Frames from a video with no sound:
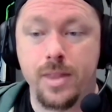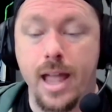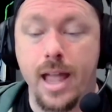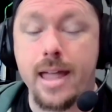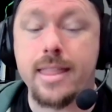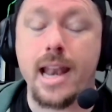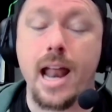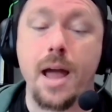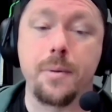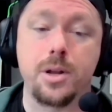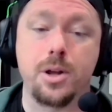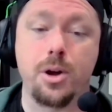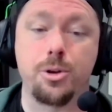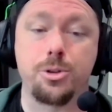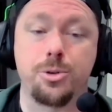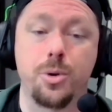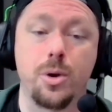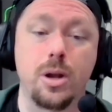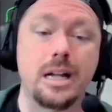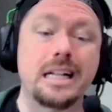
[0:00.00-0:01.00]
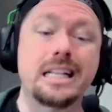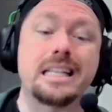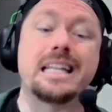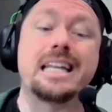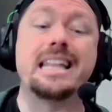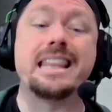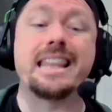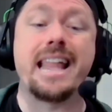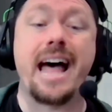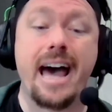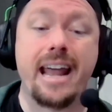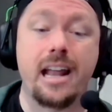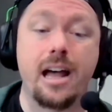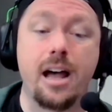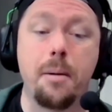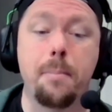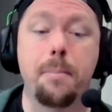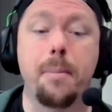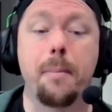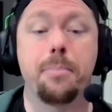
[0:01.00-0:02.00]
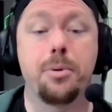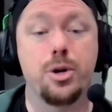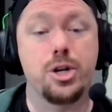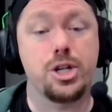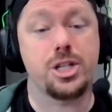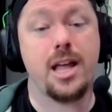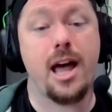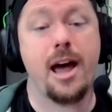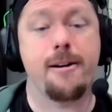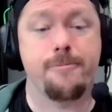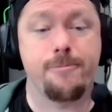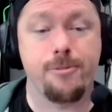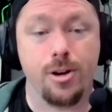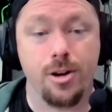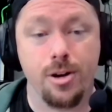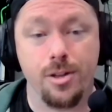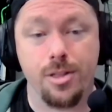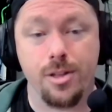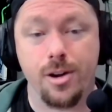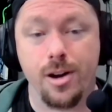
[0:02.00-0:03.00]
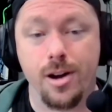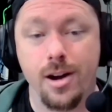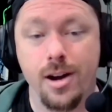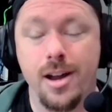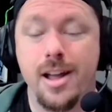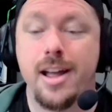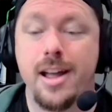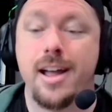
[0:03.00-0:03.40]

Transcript: and then I would go through and clean that up, push that further,